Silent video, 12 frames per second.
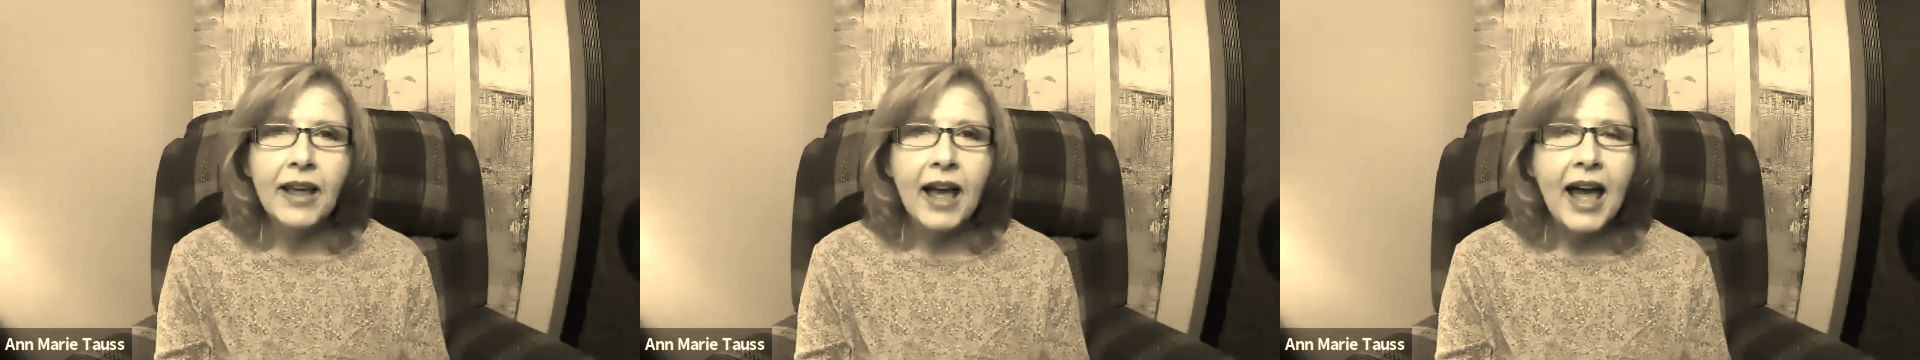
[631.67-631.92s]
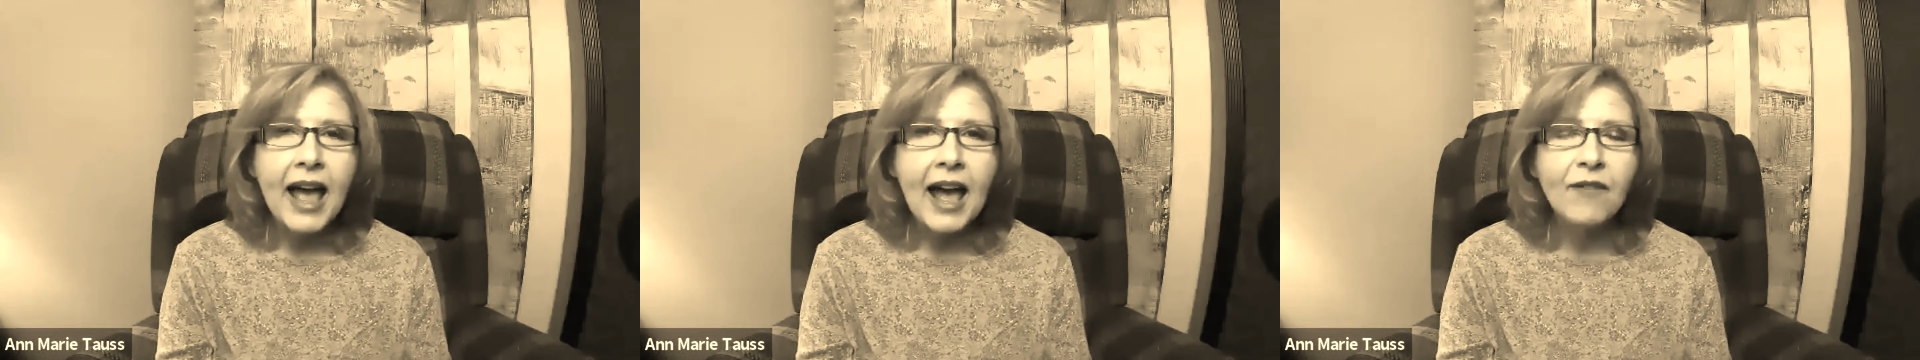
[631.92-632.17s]

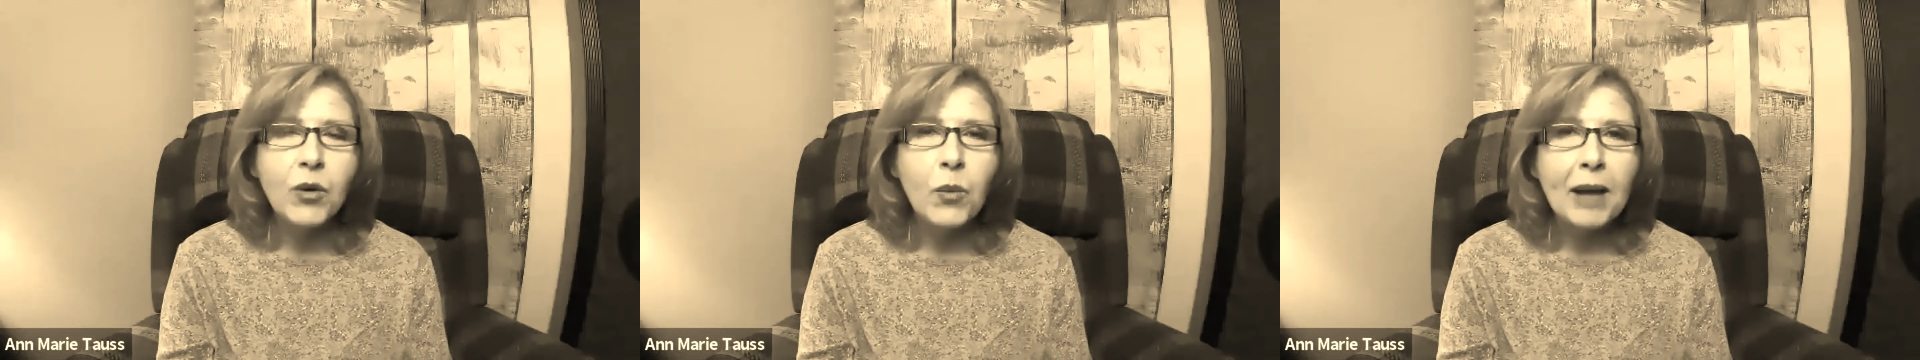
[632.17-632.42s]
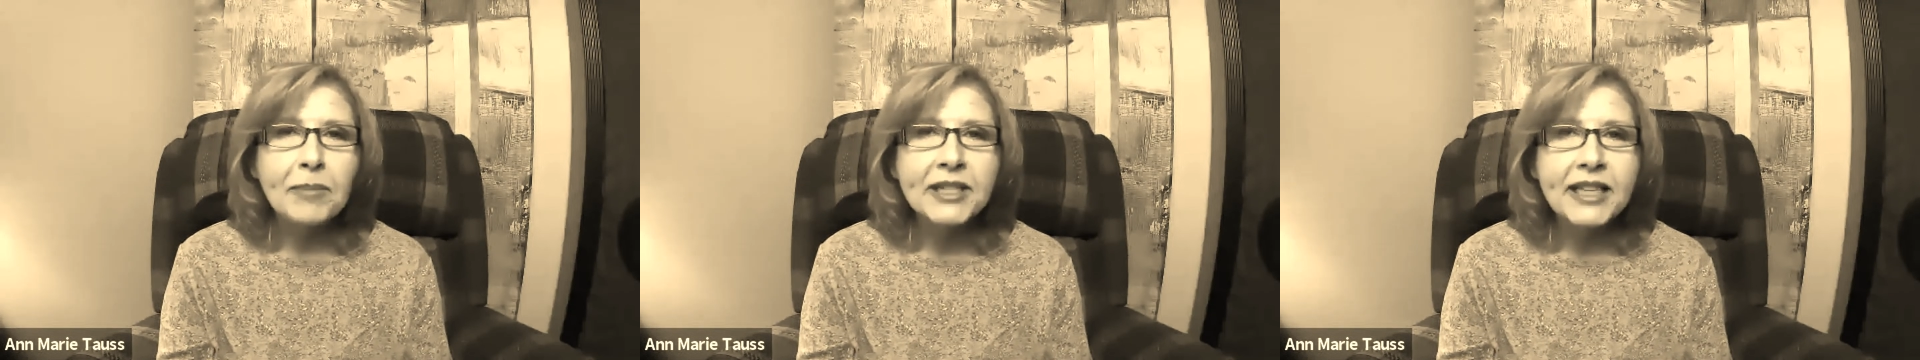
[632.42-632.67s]
have a
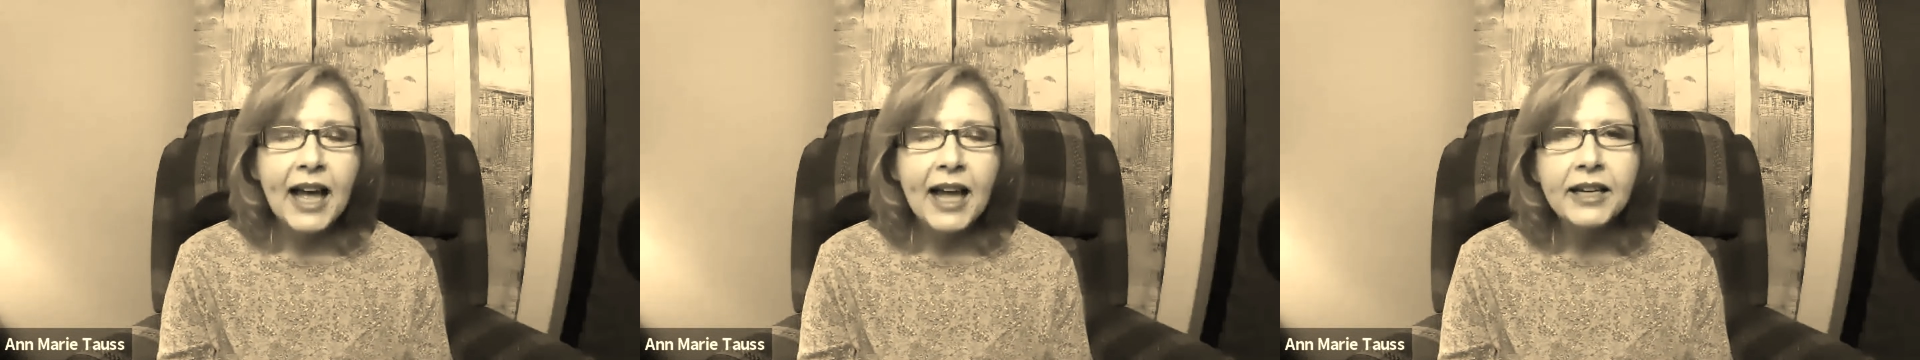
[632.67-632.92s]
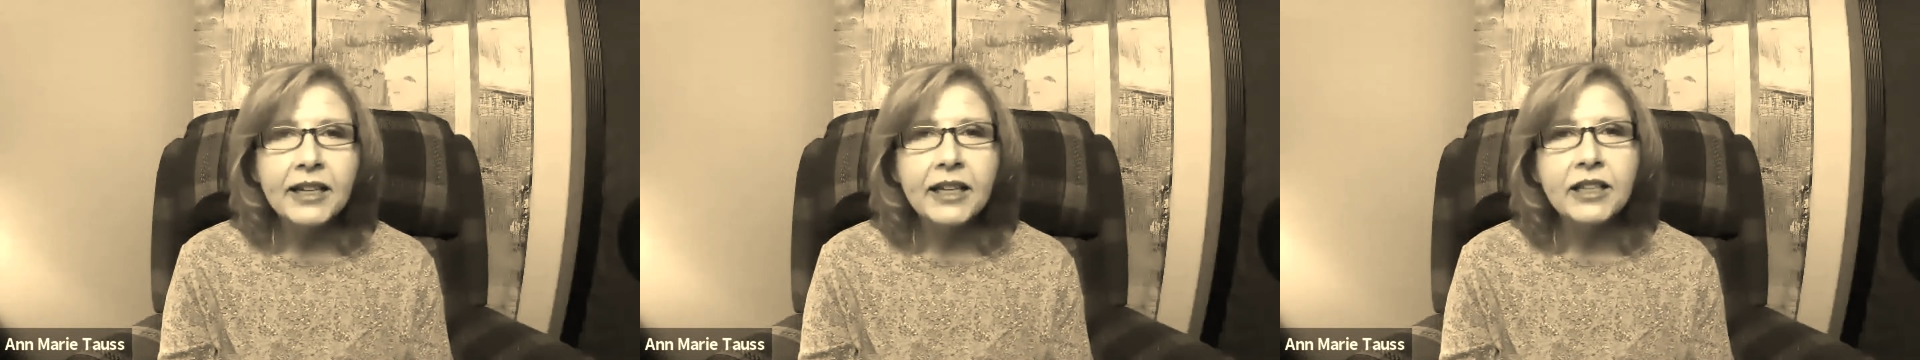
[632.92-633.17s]

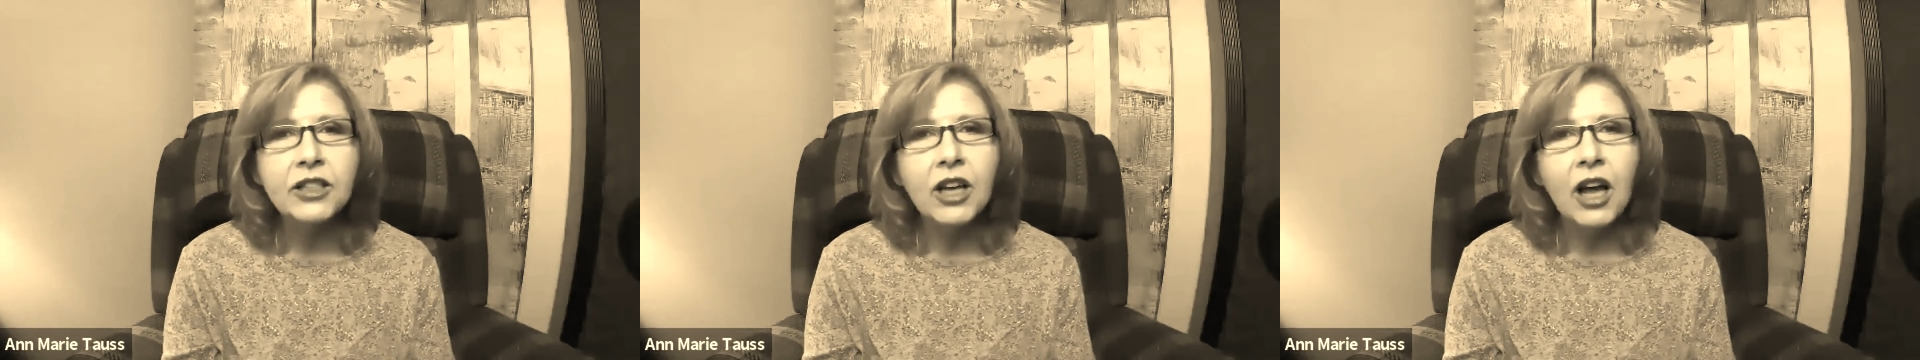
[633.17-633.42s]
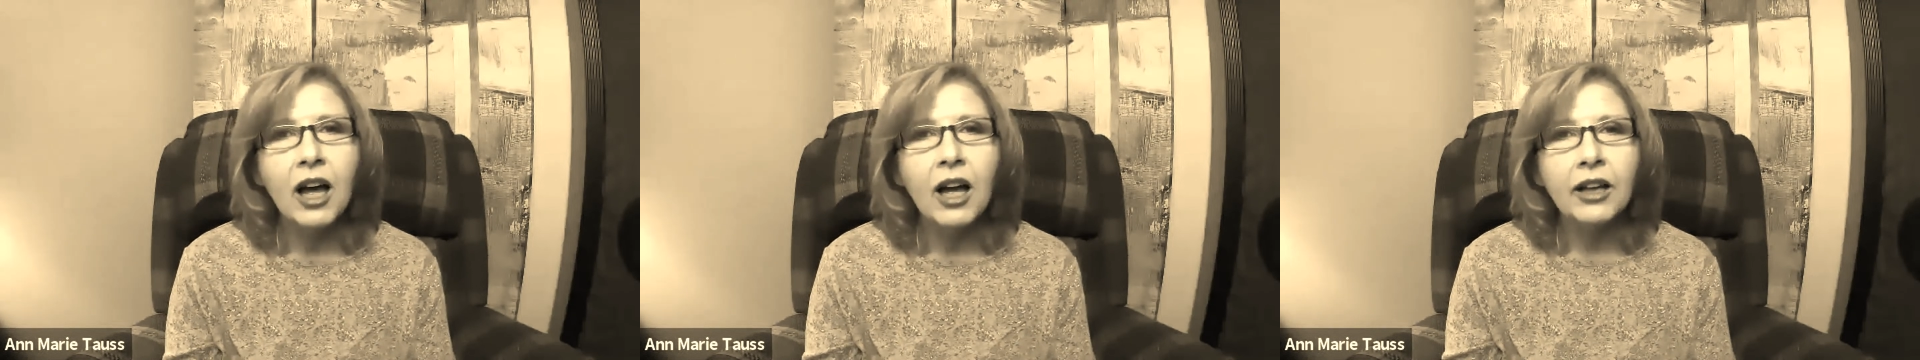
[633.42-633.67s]
website. It's
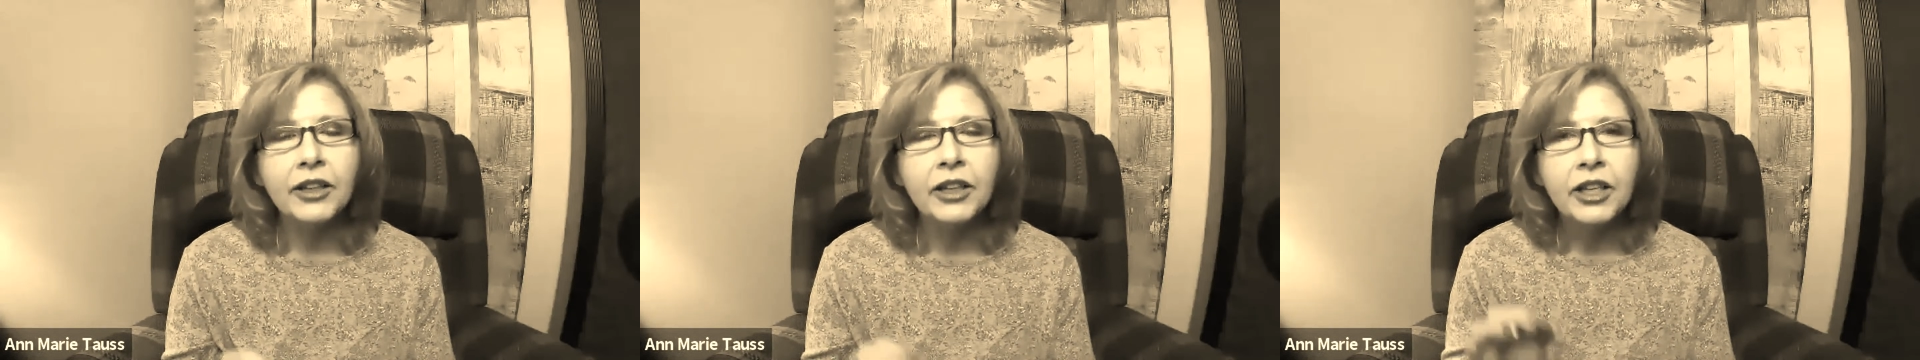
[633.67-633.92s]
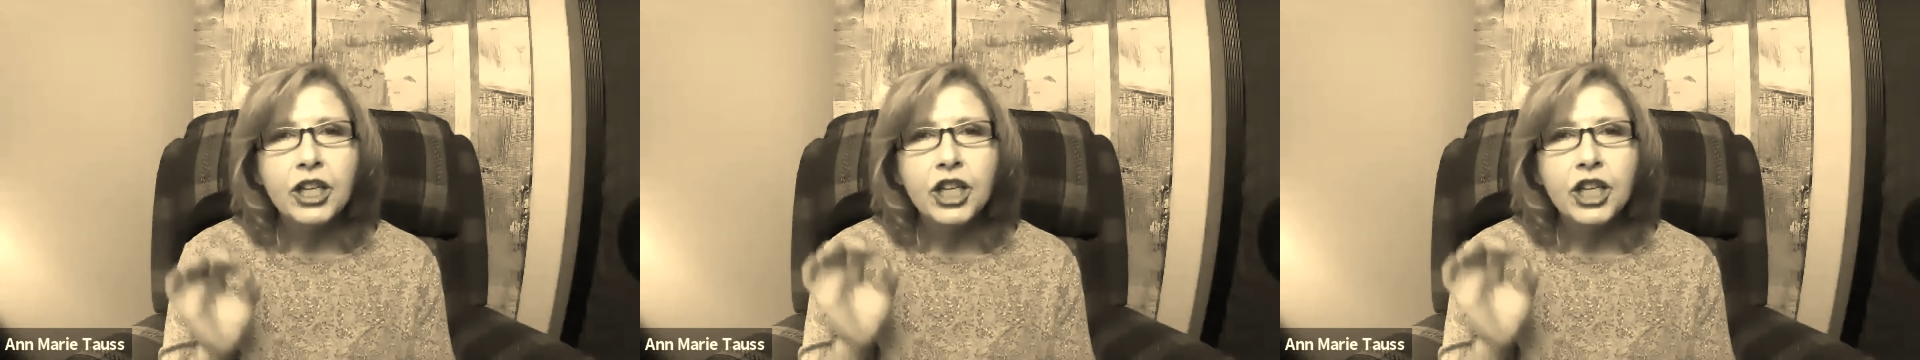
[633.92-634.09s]
called